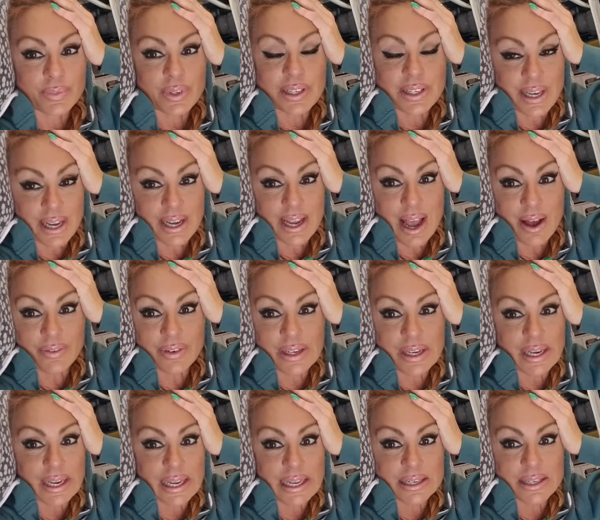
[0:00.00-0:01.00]
It's like
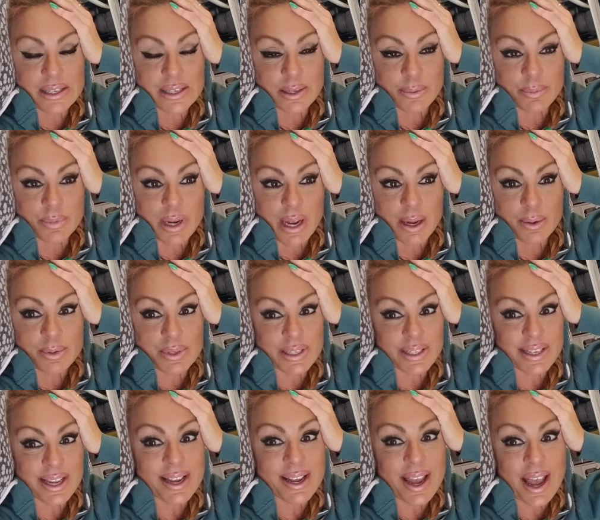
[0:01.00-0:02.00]
having kids sometimes.
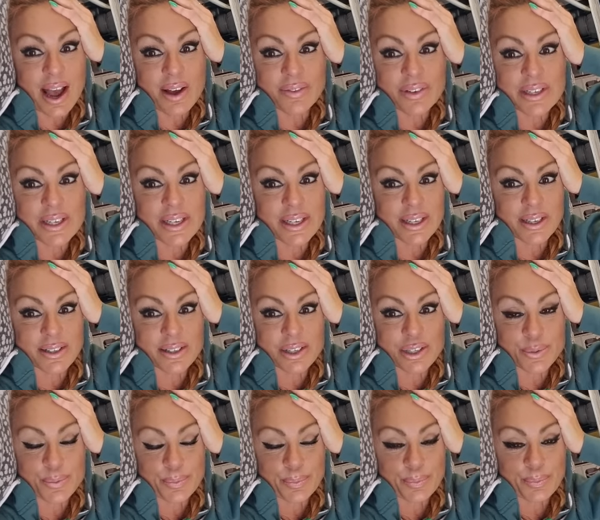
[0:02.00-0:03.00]
It's like having
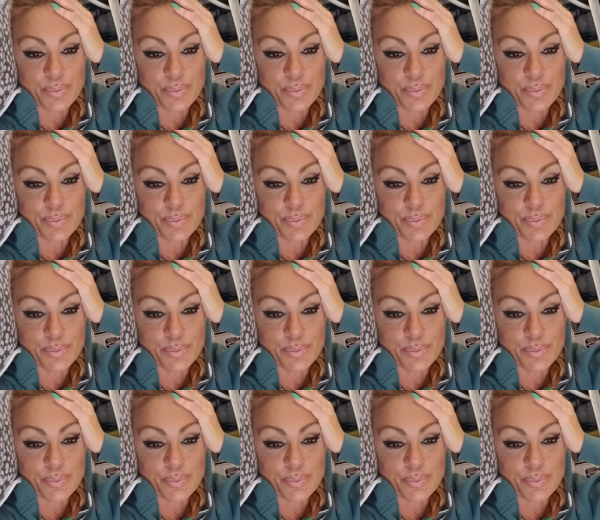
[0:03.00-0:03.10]
kids.